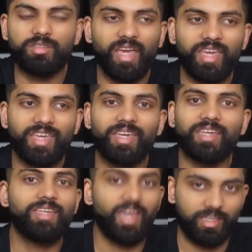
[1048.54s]
They're taking
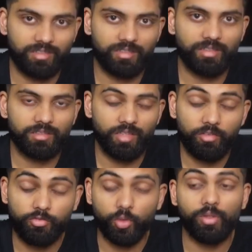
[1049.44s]
a guess.
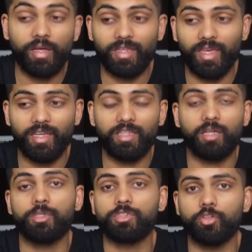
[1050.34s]
They feel like they're eating
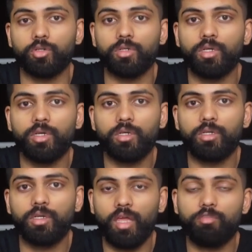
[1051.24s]
that much food
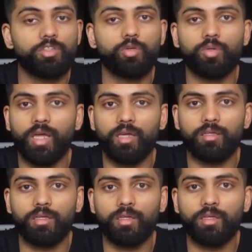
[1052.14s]
every single
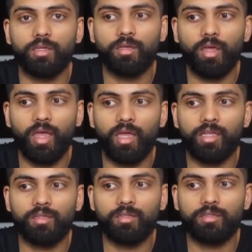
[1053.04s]
day.
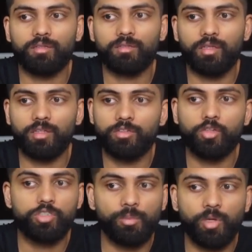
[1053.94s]
And
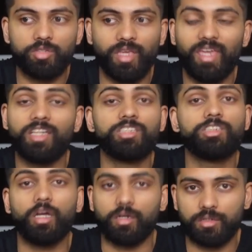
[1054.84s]
it's usually because they're
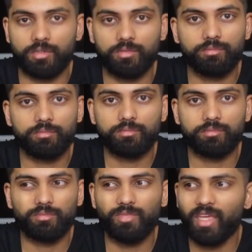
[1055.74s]
eating junk.
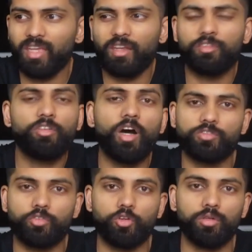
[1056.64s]
They're eating
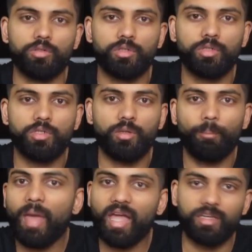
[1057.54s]
fast food,
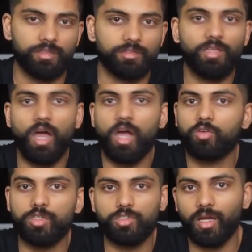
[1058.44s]
Macca's,
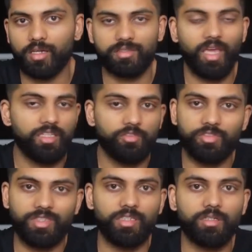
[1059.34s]
Hungry Jacks,
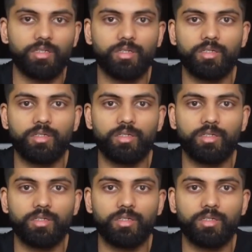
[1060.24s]
KFC.